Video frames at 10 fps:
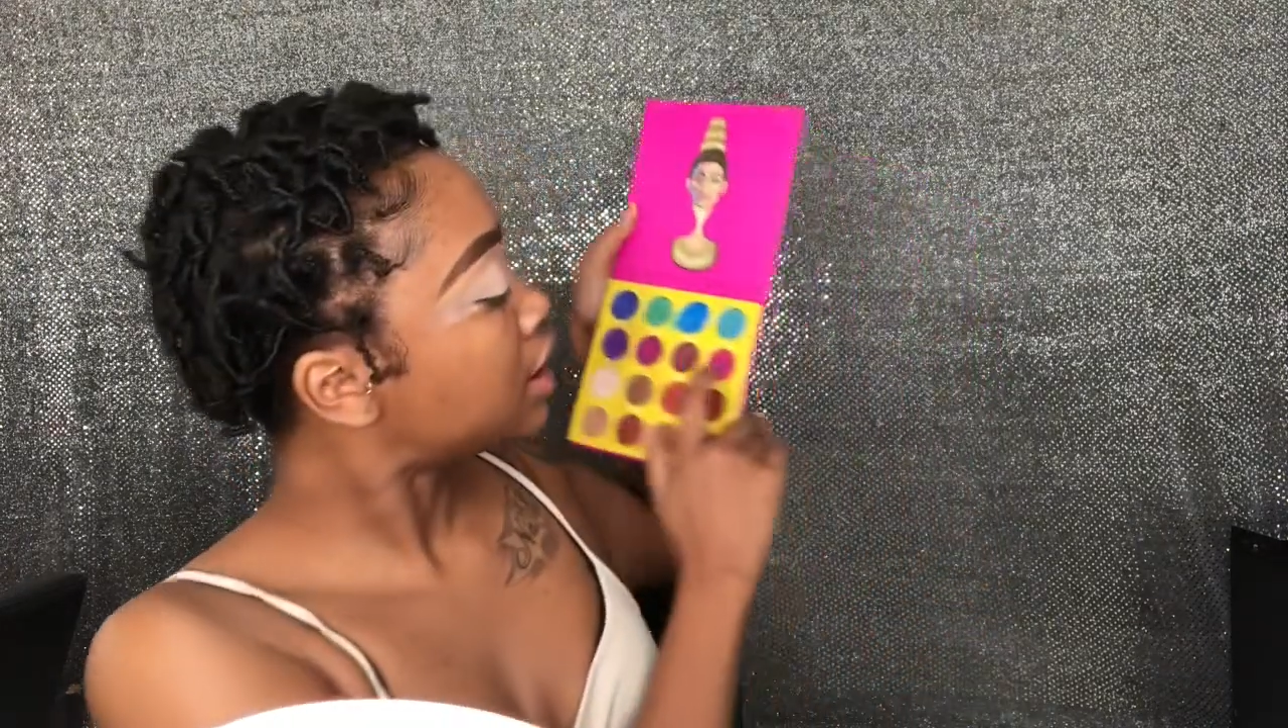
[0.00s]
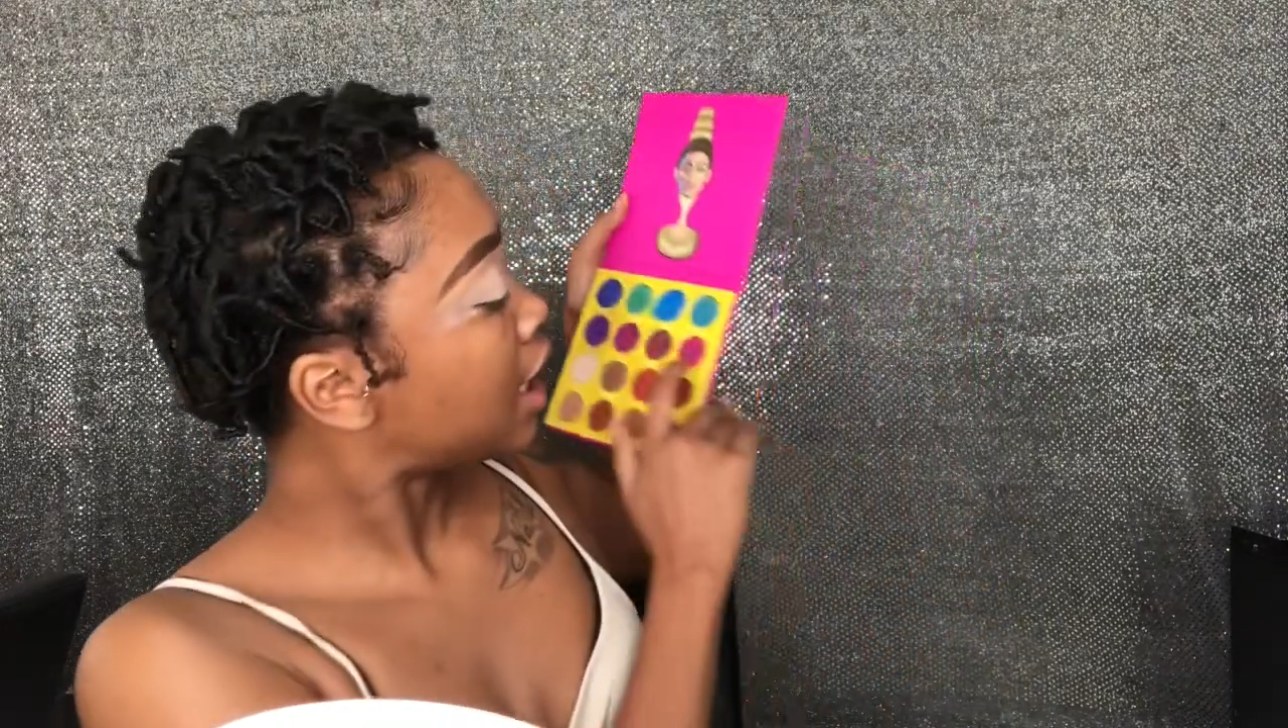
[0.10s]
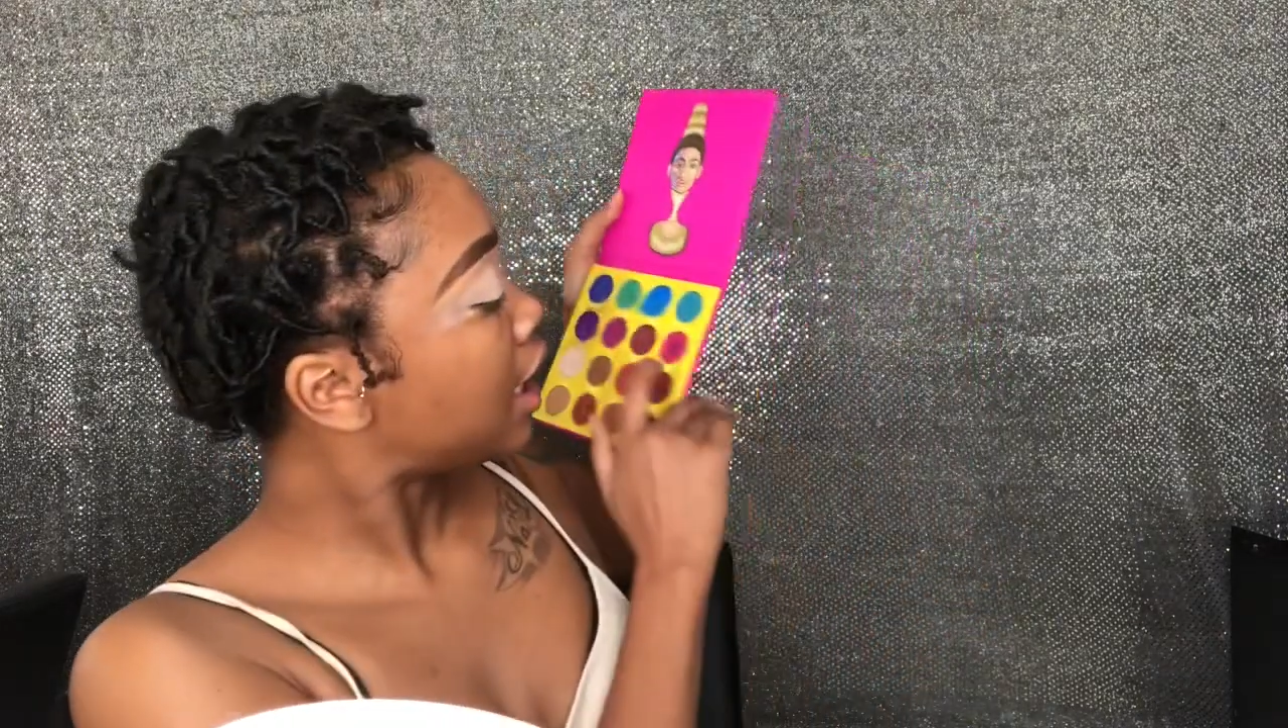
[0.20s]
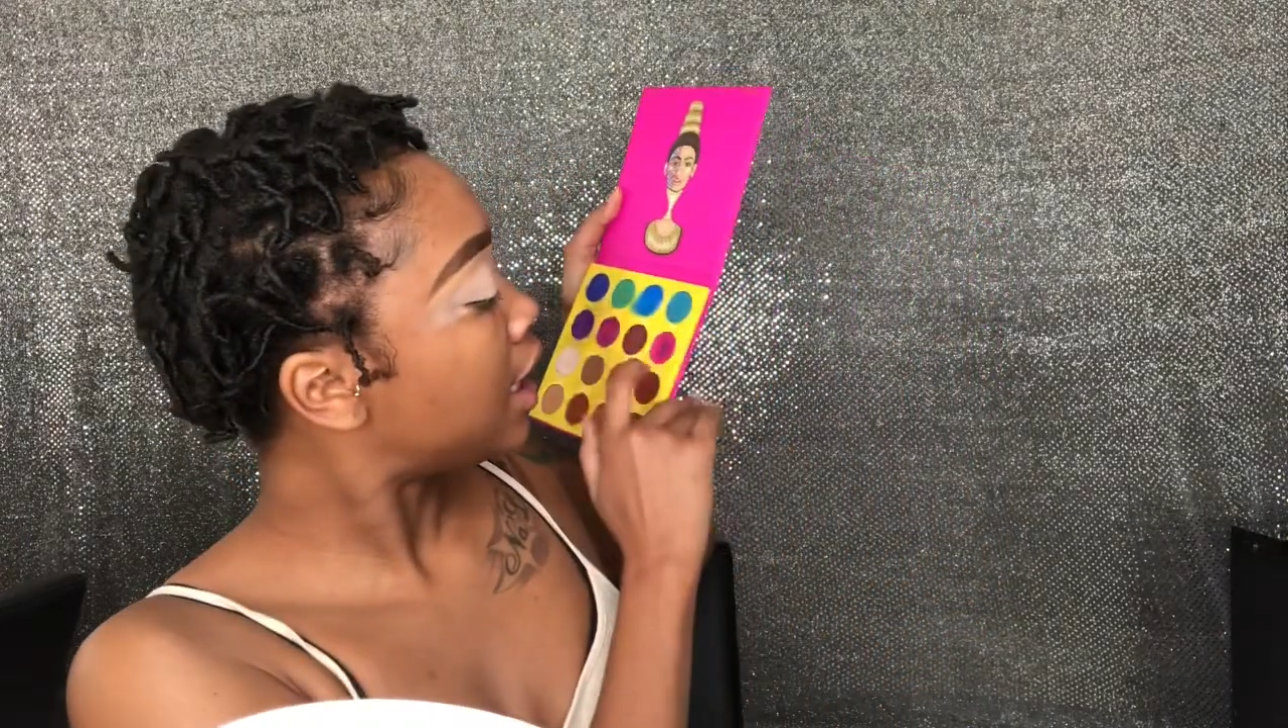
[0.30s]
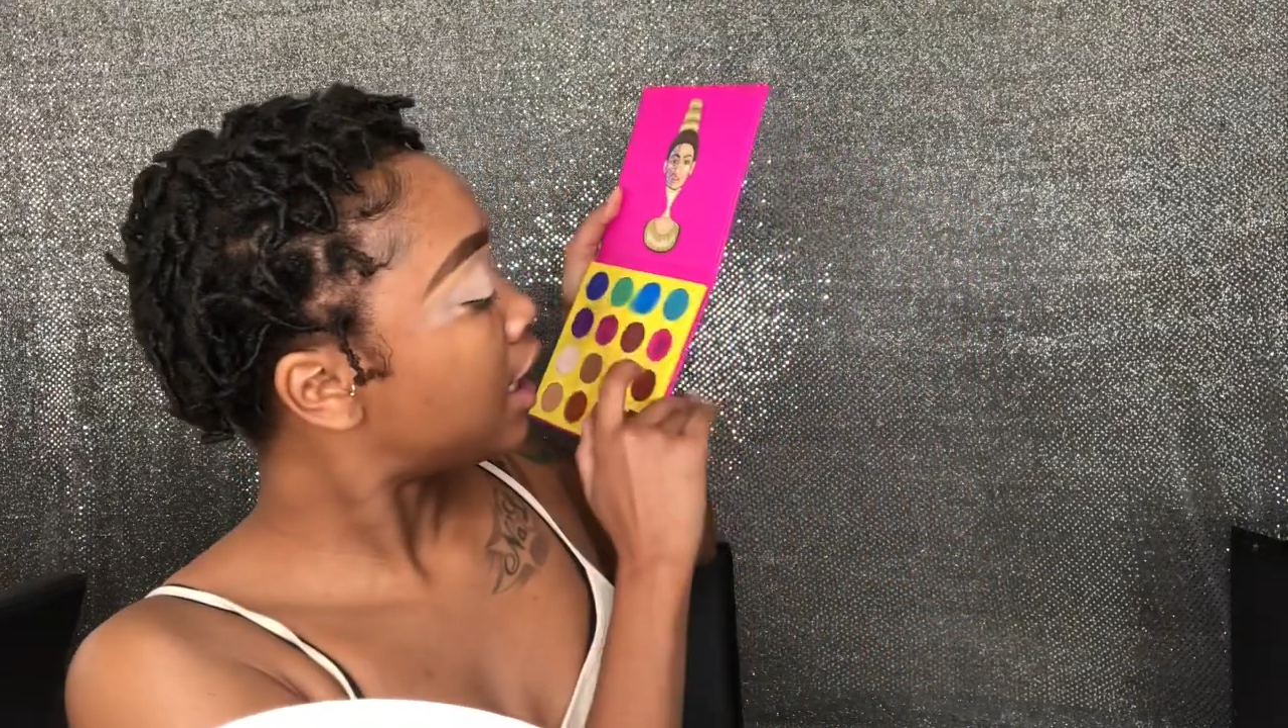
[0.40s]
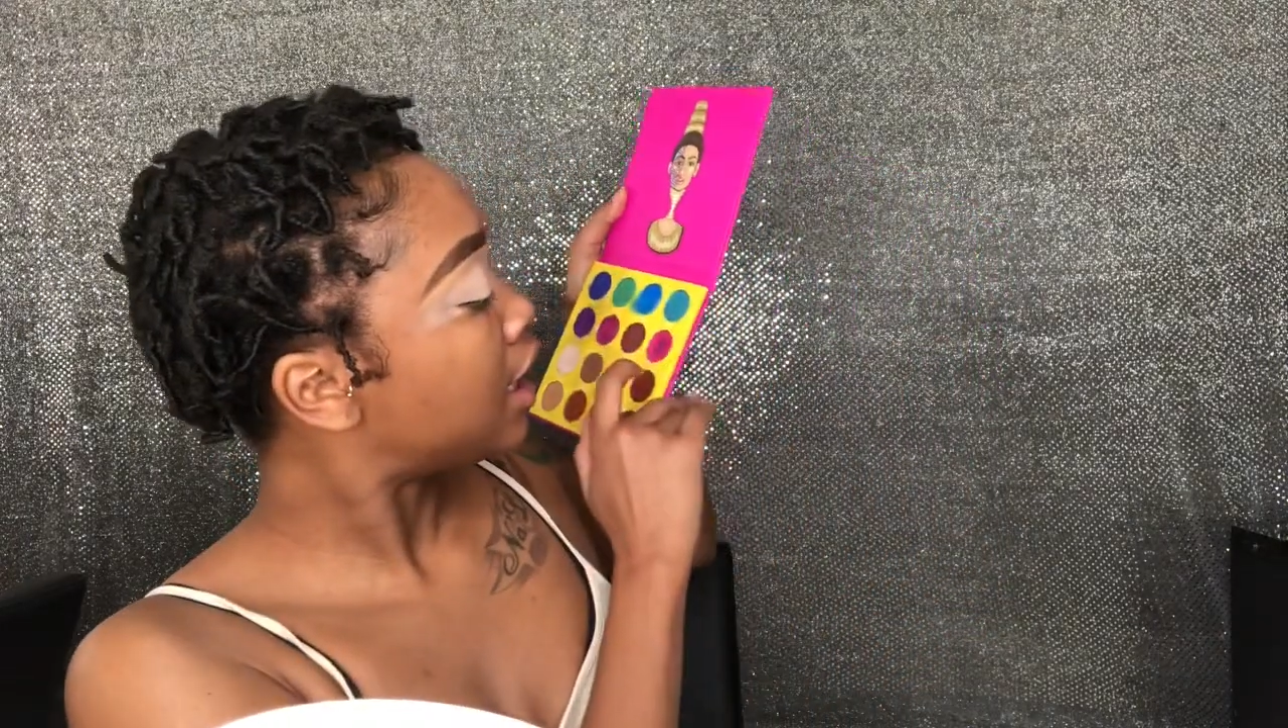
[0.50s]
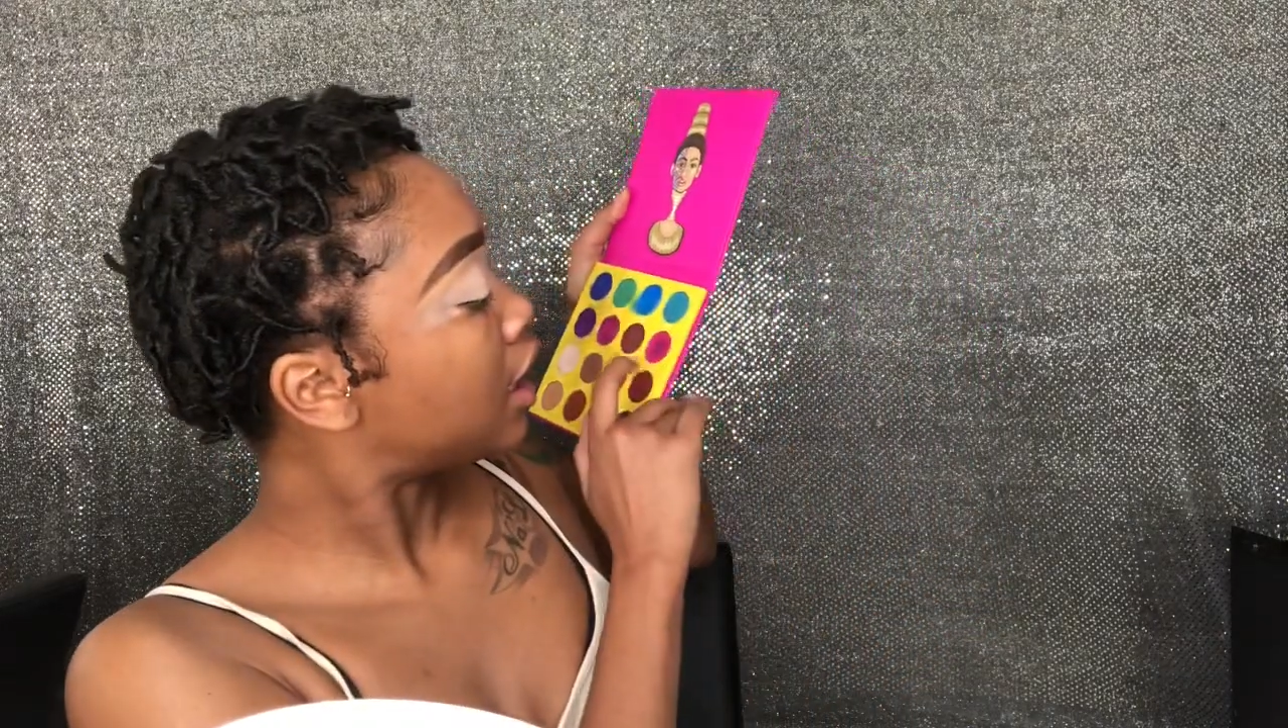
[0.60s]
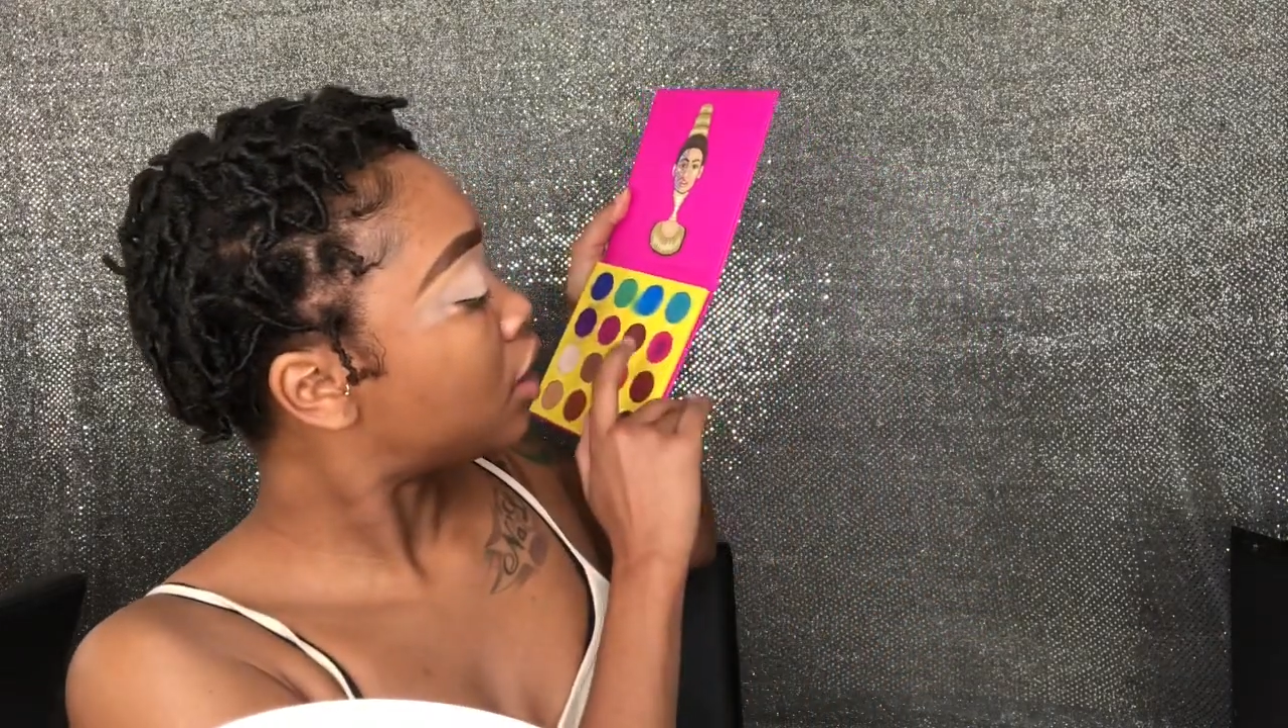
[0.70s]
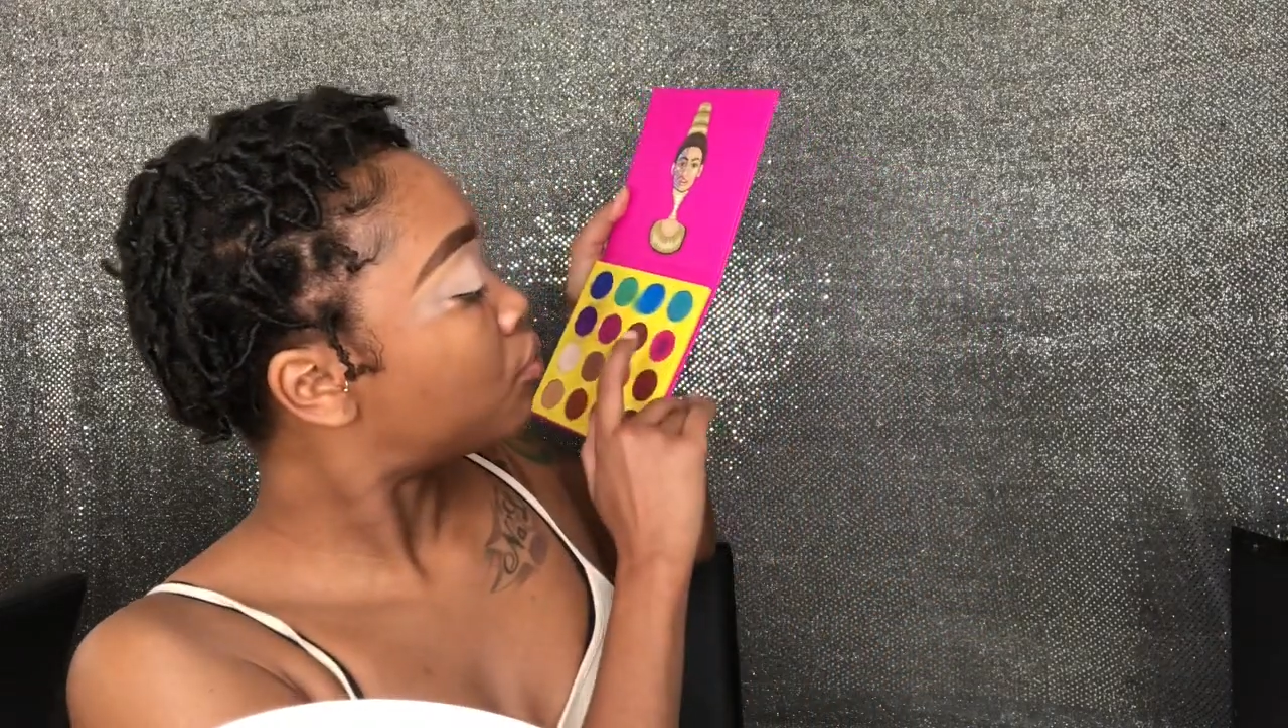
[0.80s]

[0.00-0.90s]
take